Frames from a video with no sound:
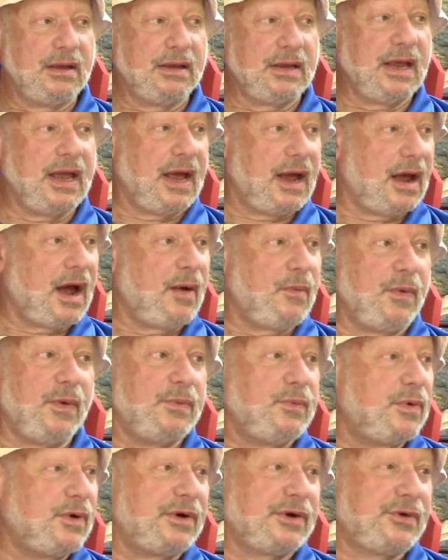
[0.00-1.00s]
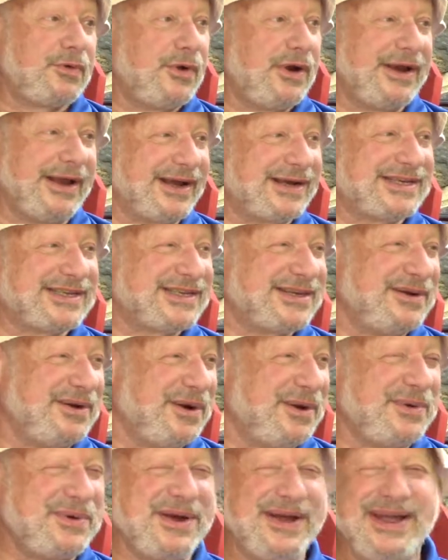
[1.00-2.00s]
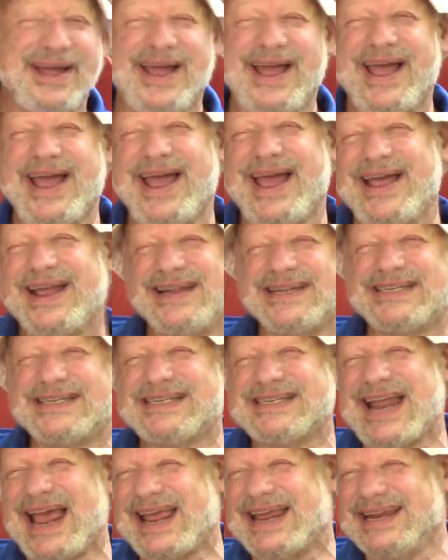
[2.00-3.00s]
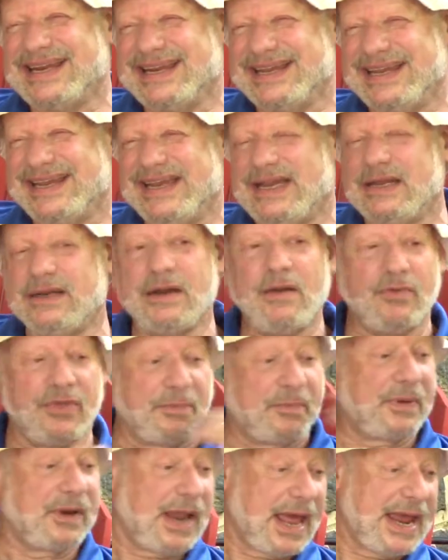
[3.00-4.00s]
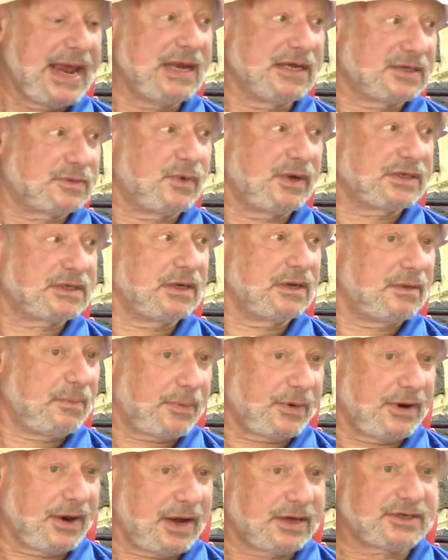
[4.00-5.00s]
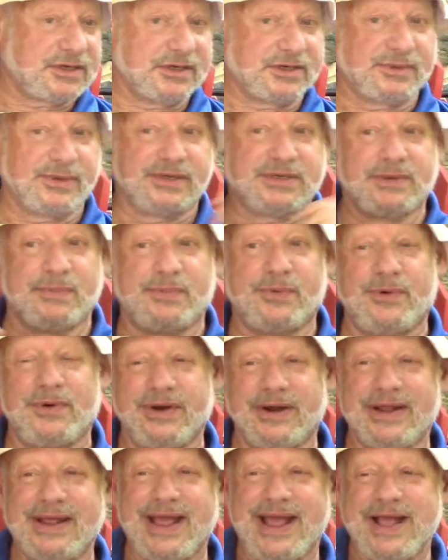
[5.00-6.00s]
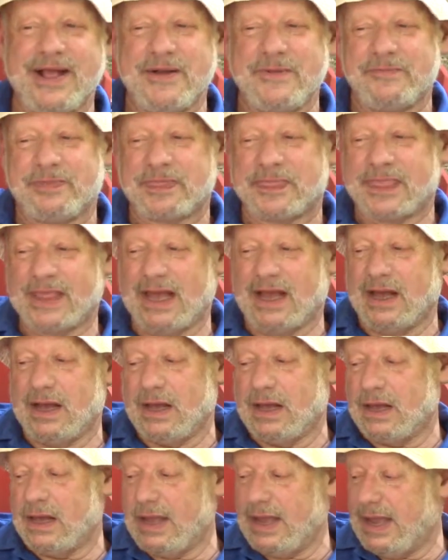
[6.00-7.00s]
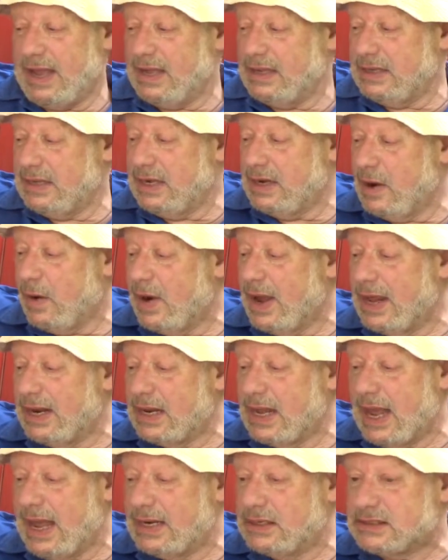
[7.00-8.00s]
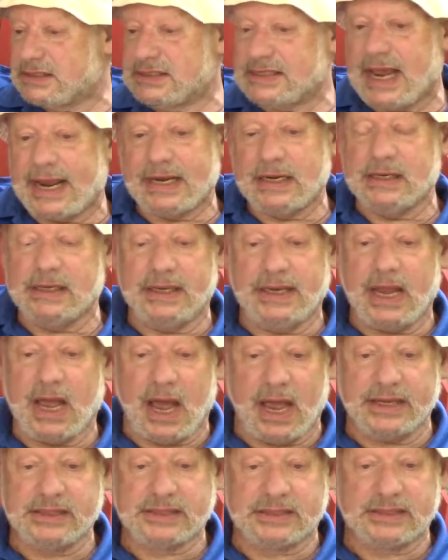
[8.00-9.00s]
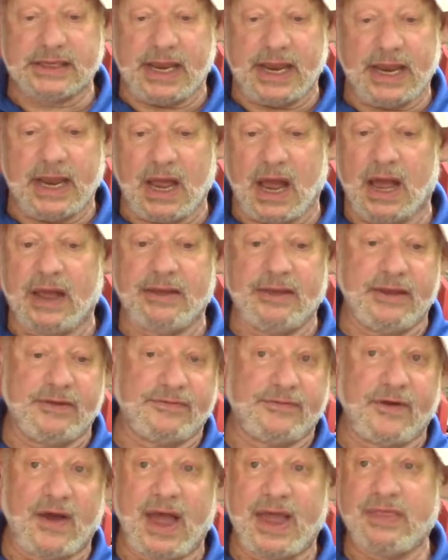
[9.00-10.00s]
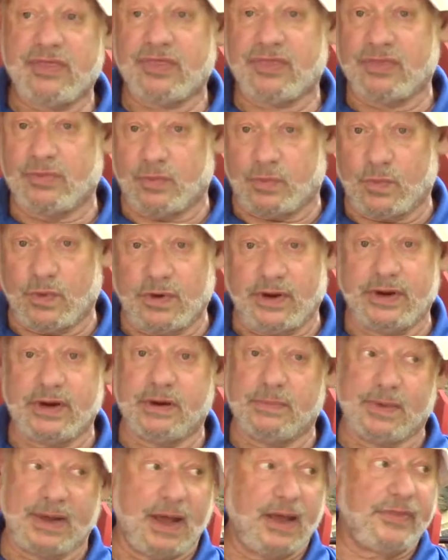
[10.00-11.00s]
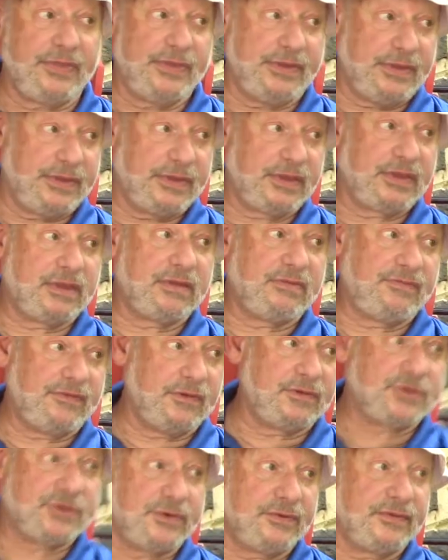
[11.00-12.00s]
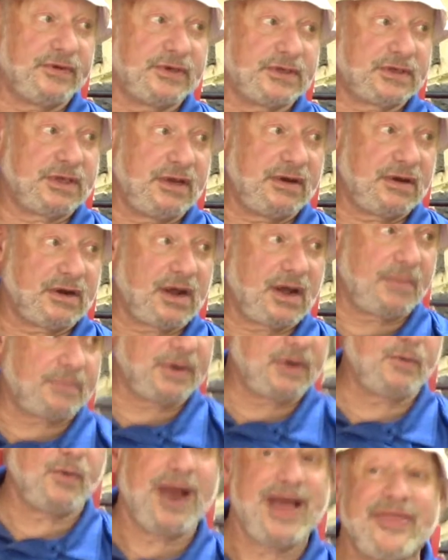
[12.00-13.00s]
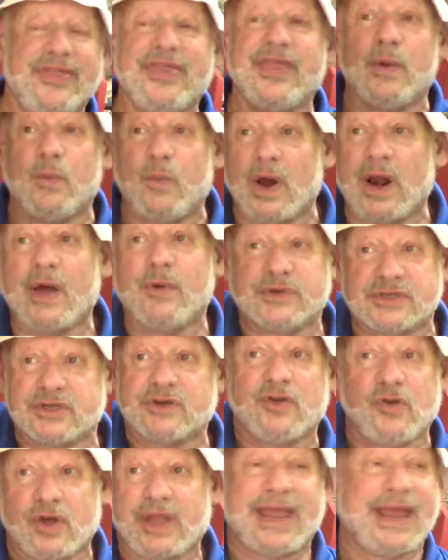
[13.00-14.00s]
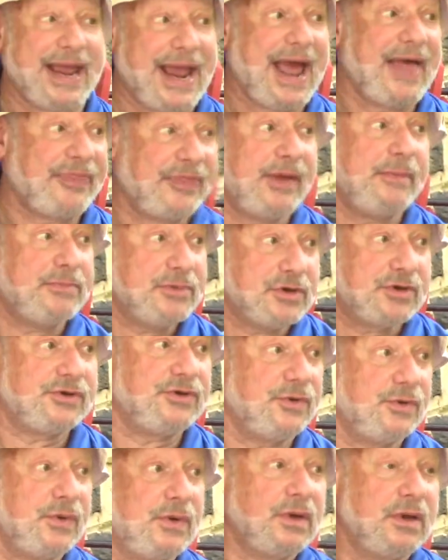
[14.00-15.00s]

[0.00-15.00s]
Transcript: yeah, well, we're critics, you know. And secondly, no, the play is the production's what's important. You know, and secondly, I say if I'm worried about the future of this theater company, rather than what I was looking at them do,